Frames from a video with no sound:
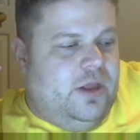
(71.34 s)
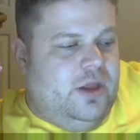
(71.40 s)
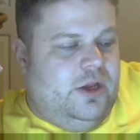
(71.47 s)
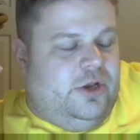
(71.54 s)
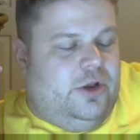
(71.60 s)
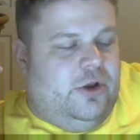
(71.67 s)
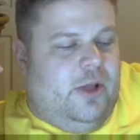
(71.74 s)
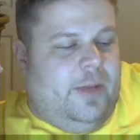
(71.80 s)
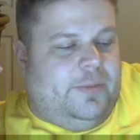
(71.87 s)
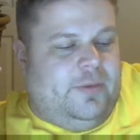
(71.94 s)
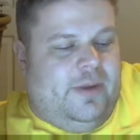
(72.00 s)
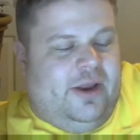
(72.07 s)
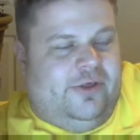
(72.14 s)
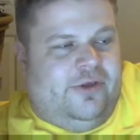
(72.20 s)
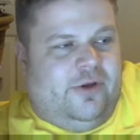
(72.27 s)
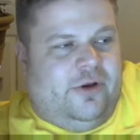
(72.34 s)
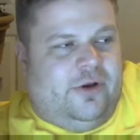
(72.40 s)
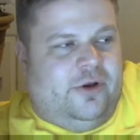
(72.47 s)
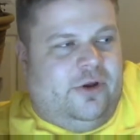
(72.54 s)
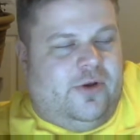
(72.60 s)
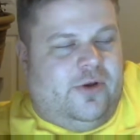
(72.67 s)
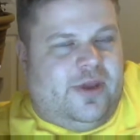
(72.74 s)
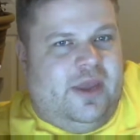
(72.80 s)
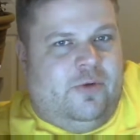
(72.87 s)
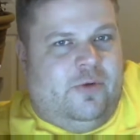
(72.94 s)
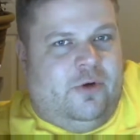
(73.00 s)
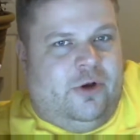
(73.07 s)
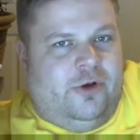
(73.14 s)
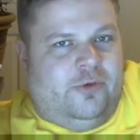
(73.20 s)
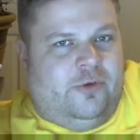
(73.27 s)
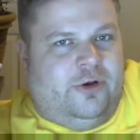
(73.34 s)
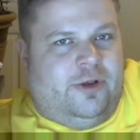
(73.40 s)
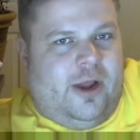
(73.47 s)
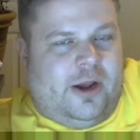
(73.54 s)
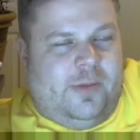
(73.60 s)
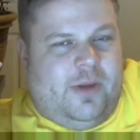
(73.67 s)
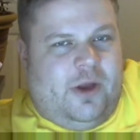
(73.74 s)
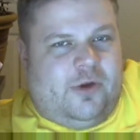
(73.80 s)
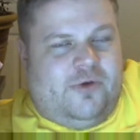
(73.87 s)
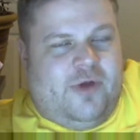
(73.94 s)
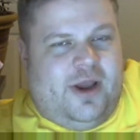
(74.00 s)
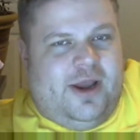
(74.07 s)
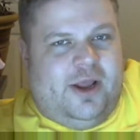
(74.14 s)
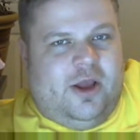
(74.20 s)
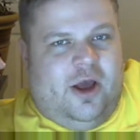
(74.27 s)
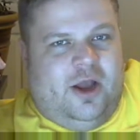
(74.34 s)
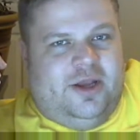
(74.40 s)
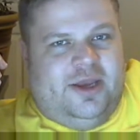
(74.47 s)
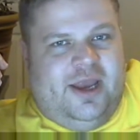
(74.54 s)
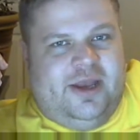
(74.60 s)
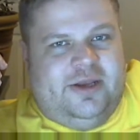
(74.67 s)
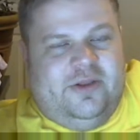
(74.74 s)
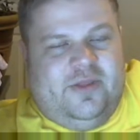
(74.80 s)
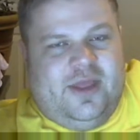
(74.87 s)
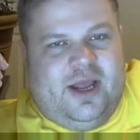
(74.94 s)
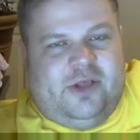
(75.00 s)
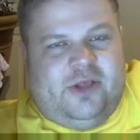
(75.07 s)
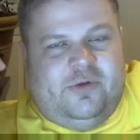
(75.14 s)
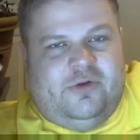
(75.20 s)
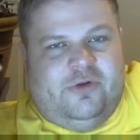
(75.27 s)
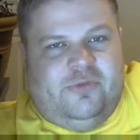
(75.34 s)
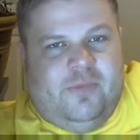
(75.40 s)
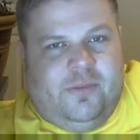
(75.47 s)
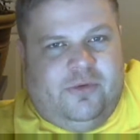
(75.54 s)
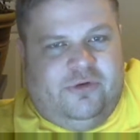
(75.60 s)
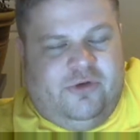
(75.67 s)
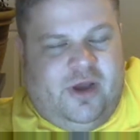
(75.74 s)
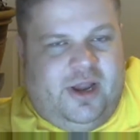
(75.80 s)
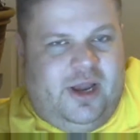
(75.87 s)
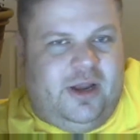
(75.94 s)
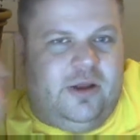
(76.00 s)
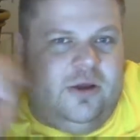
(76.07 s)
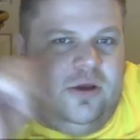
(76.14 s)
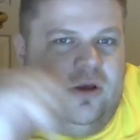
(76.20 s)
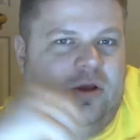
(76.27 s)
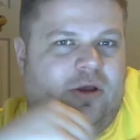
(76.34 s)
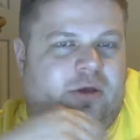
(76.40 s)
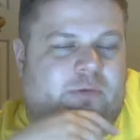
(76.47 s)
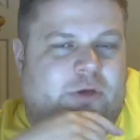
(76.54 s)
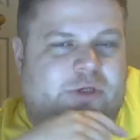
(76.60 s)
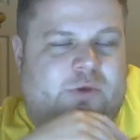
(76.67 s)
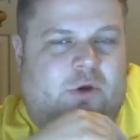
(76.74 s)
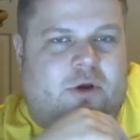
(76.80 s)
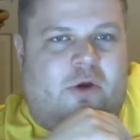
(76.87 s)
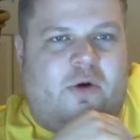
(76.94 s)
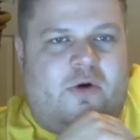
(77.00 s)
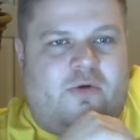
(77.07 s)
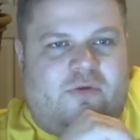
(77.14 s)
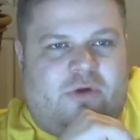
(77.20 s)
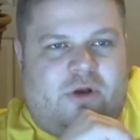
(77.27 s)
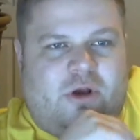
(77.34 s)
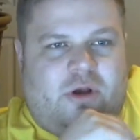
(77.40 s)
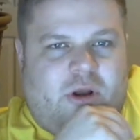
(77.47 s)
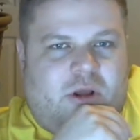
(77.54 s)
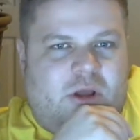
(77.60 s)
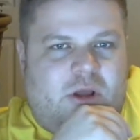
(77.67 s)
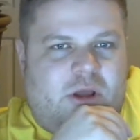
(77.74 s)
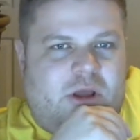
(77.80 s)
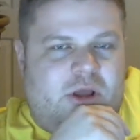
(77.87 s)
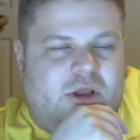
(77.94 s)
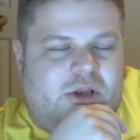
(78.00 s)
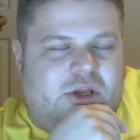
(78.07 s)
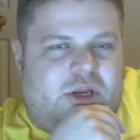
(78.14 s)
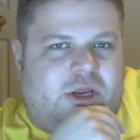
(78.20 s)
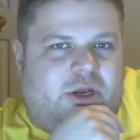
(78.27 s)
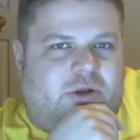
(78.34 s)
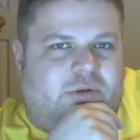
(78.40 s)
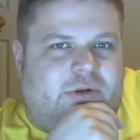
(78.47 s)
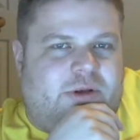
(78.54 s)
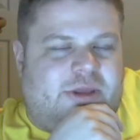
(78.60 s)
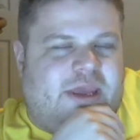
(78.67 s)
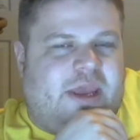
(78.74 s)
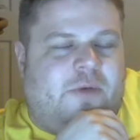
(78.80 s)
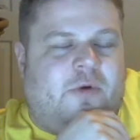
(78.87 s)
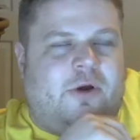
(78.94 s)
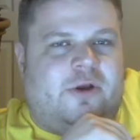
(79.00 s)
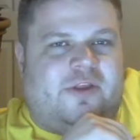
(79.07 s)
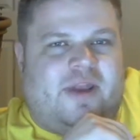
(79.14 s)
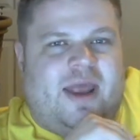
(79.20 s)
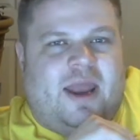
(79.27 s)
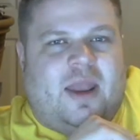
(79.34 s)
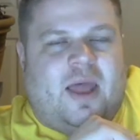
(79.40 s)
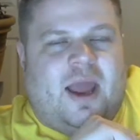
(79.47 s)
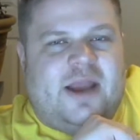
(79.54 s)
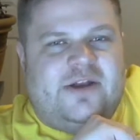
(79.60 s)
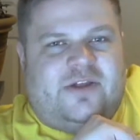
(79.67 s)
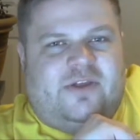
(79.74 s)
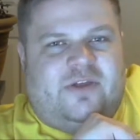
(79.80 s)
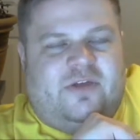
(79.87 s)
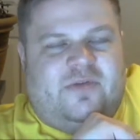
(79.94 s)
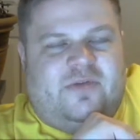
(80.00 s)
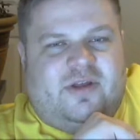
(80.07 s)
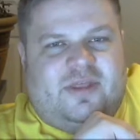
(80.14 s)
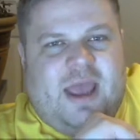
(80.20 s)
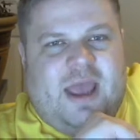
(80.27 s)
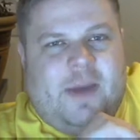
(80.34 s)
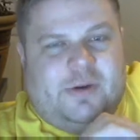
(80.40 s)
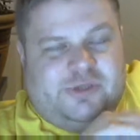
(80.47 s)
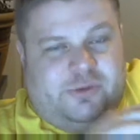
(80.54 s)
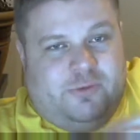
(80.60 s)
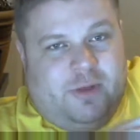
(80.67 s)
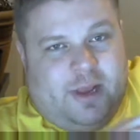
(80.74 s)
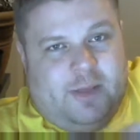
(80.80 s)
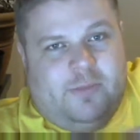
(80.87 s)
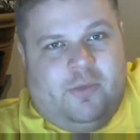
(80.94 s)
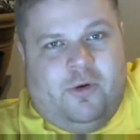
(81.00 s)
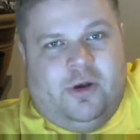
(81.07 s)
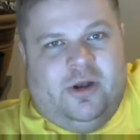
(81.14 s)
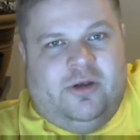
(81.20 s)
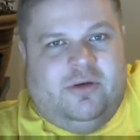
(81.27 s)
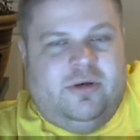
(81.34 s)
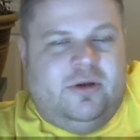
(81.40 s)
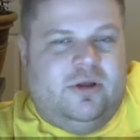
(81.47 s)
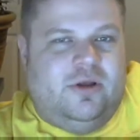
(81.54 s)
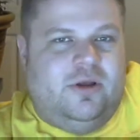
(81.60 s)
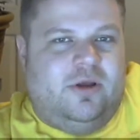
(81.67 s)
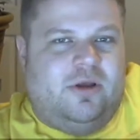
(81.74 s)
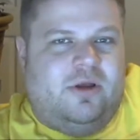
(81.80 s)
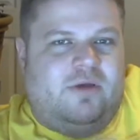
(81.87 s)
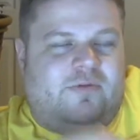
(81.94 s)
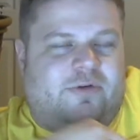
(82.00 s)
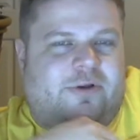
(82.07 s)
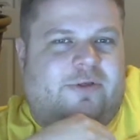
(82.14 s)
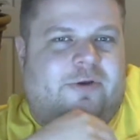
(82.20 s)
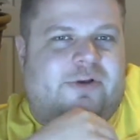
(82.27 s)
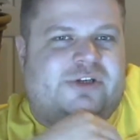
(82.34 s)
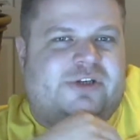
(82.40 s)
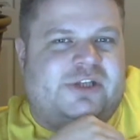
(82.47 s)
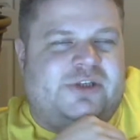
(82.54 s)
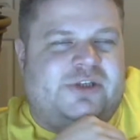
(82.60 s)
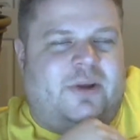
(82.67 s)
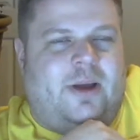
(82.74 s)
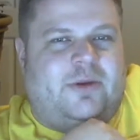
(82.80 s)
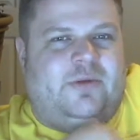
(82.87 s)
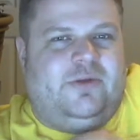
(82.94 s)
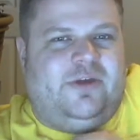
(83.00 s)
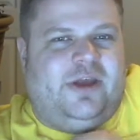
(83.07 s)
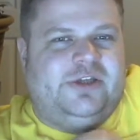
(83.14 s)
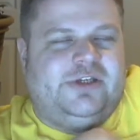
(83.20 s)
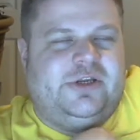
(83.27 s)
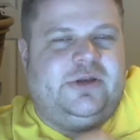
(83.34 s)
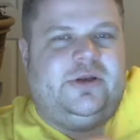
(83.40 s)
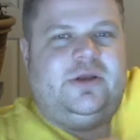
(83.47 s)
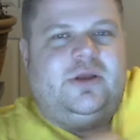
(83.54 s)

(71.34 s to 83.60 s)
You'll optimize your keywords. We're going to talk about creating content in the expert member training, which will go over keywords and headlines and stuff like that, which is really important for search engine optimization.